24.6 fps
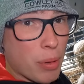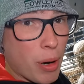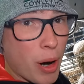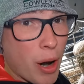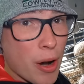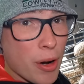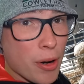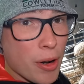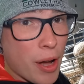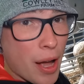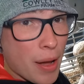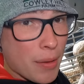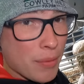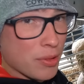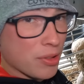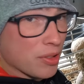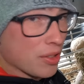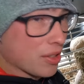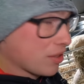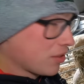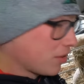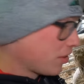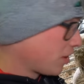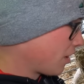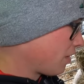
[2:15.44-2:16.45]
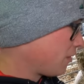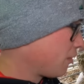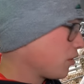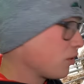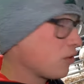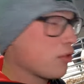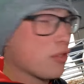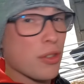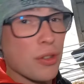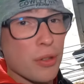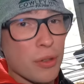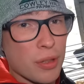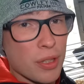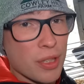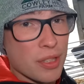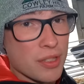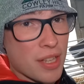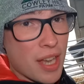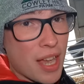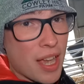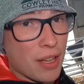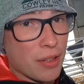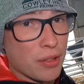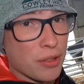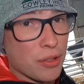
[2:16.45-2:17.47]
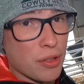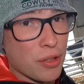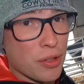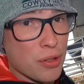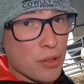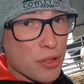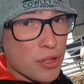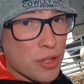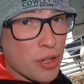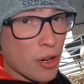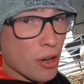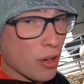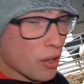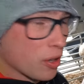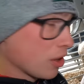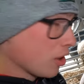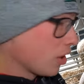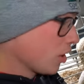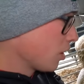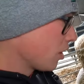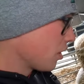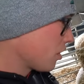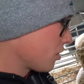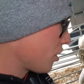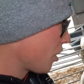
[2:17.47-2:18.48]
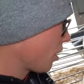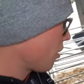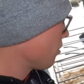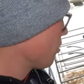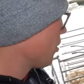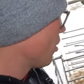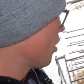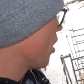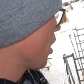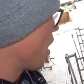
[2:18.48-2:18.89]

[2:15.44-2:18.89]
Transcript: to prolapses if you do the tail too short. So